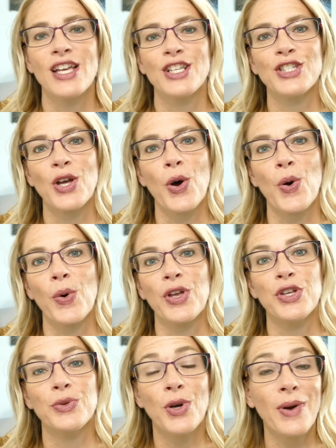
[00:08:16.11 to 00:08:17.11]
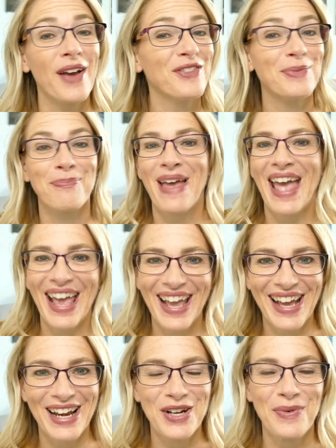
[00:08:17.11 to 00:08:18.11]
So you don't have to
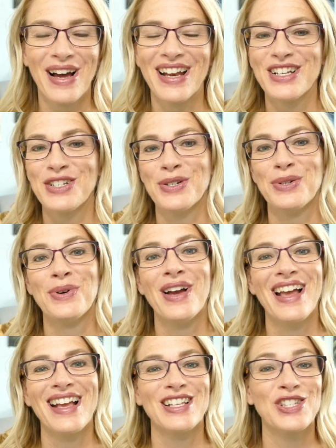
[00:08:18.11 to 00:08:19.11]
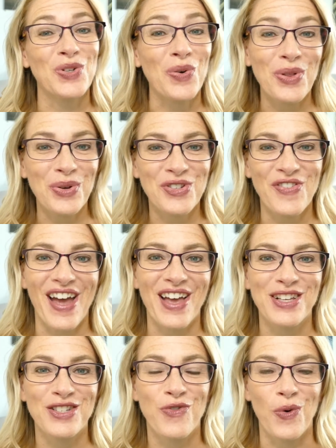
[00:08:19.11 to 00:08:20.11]
pay anyone to store those
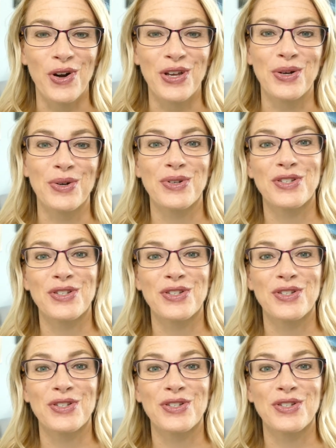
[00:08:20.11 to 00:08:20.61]
files for you.